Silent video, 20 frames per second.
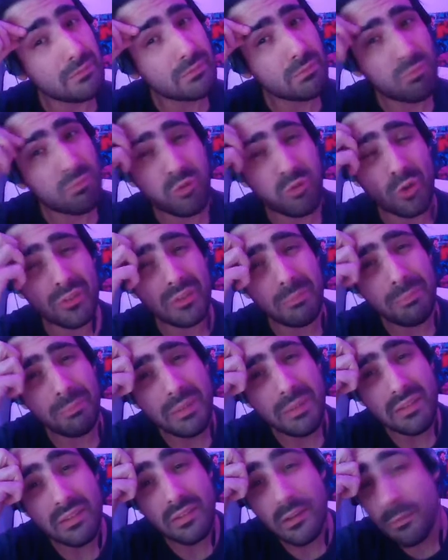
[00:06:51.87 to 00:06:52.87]
Frozen
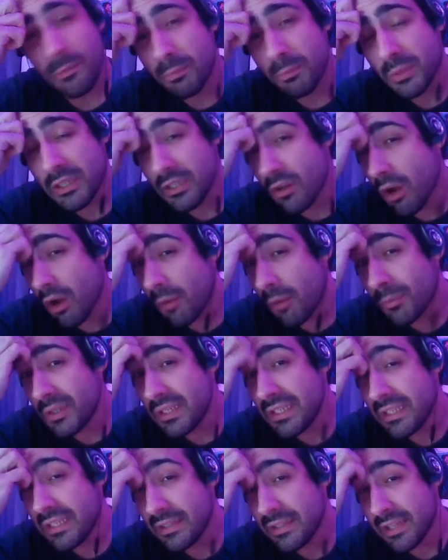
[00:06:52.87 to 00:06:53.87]
pizzas are pretty common
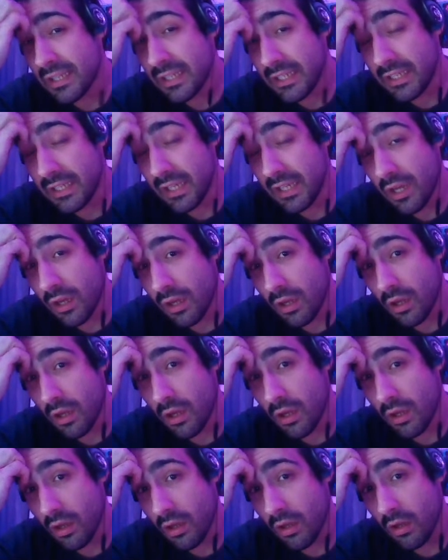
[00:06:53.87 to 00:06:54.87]
in Italy.
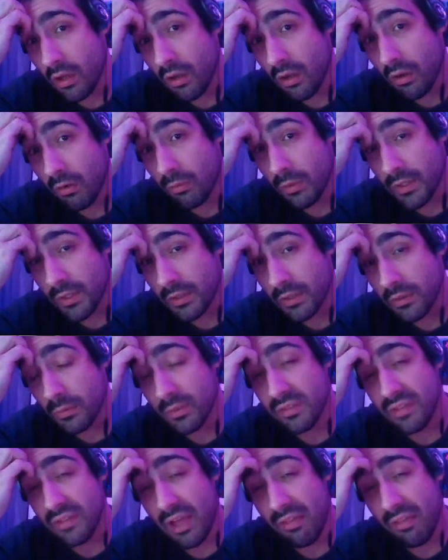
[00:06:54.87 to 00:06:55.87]
We
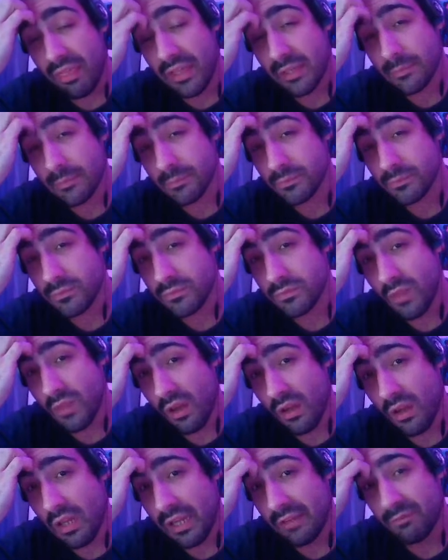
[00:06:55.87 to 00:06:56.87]
always had them.
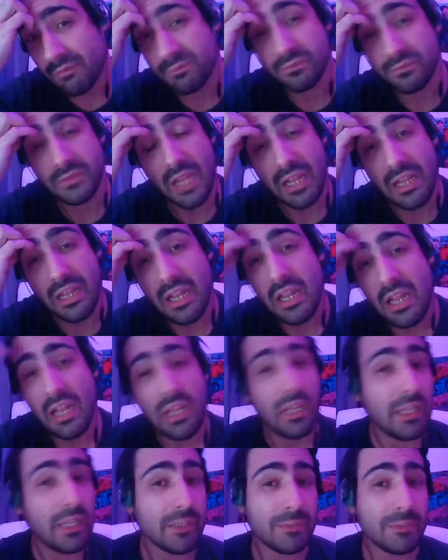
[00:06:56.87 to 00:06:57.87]
Like that.
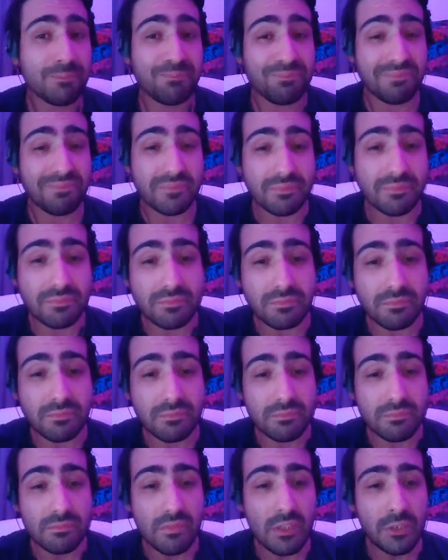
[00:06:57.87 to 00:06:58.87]
Like
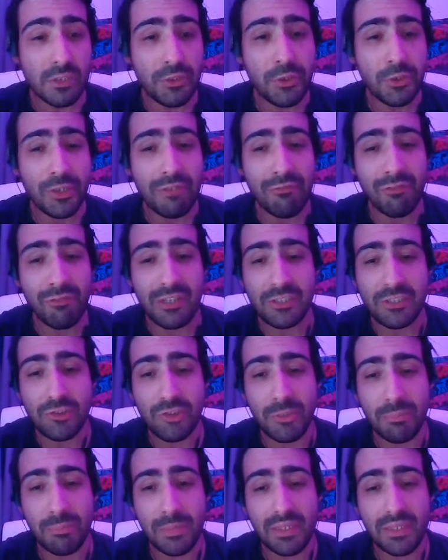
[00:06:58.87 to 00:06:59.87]
you can find
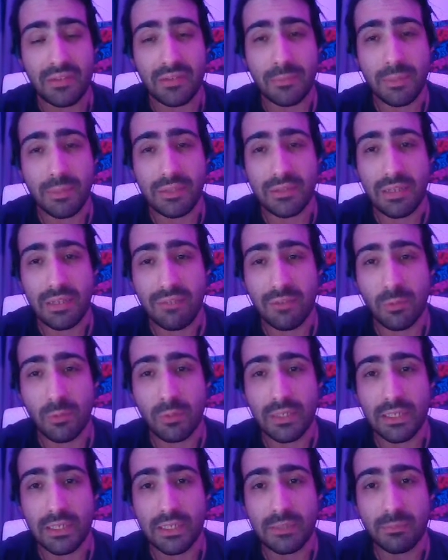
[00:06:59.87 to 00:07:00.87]
cheap pizza a bit
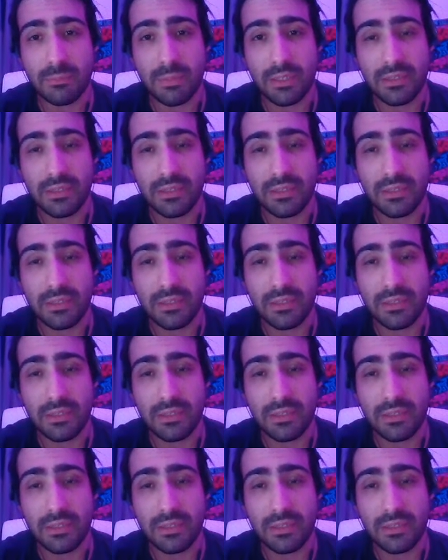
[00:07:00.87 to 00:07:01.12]
everywhere, but